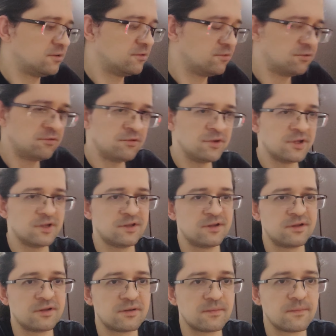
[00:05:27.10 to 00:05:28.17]
To do
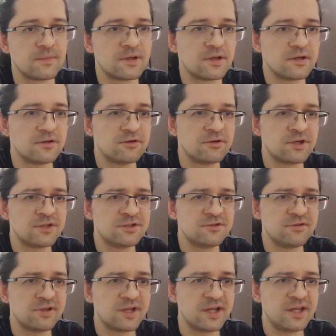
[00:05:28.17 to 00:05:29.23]
this, you can
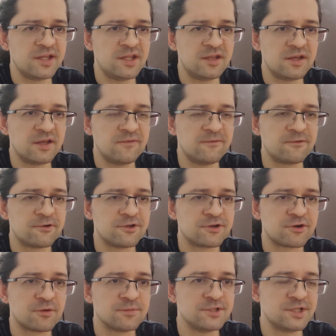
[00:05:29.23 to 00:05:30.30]
choose any name for
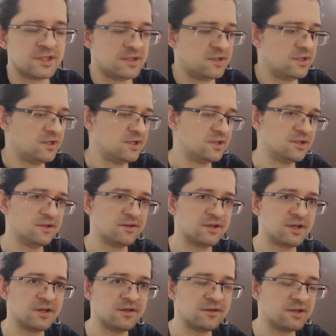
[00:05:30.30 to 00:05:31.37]
your object. In this
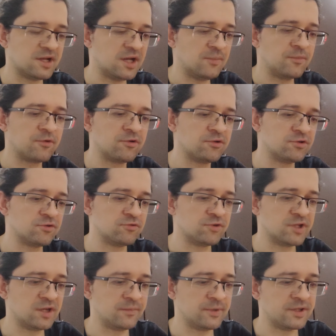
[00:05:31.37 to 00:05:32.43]
case, I'm going to
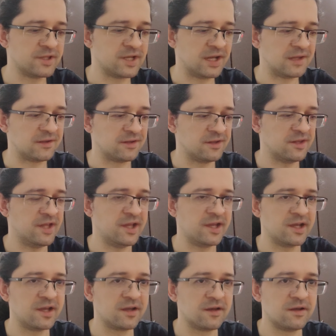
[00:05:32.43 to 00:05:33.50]
name it as
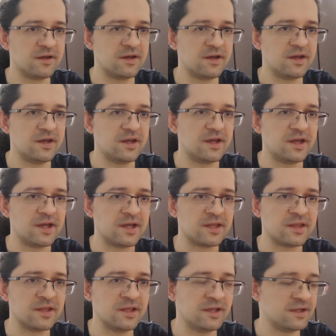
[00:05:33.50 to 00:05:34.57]
tech,
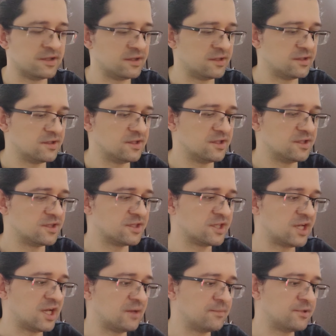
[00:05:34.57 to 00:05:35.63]
and then
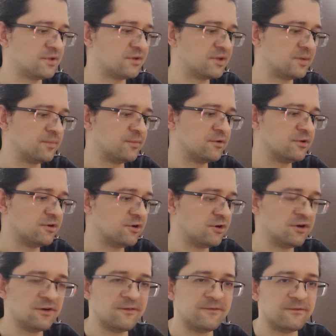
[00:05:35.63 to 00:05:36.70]
type the symbol
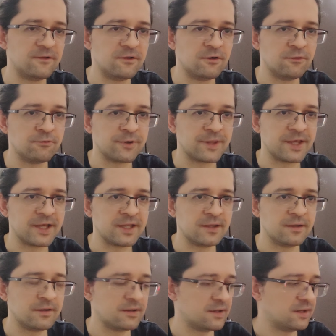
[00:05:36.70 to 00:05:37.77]
of lower than,